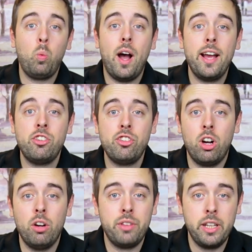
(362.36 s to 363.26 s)
wide
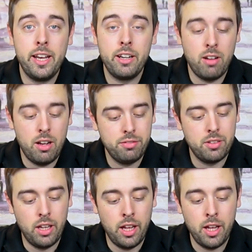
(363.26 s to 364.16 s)
shot of the aircraft
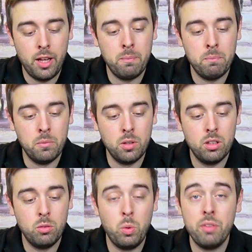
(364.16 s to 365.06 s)

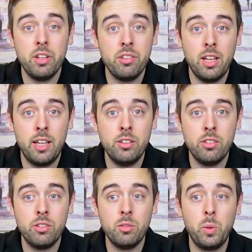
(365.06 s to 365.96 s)
with this
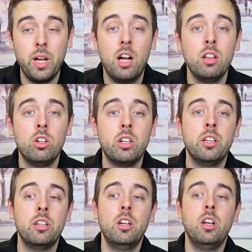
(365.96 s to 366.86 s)
lens. We are
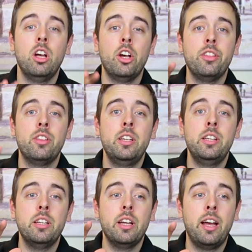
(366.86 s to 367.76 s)
looking at
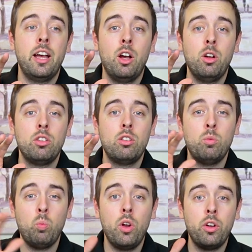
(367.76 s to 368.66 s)
the
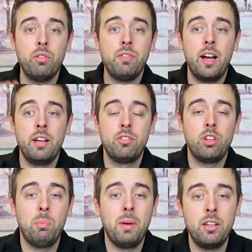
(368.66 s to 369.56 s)
105
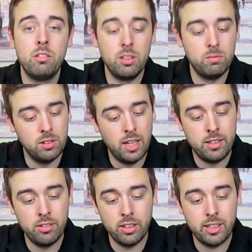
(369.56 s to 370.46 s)
top-end
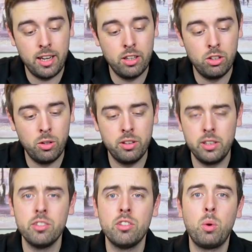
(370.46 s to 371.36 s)
lens that Canon do. I
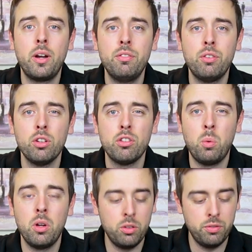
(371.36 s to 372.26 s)
think it's a 24 to
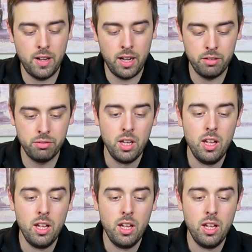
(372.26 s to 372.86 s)
105.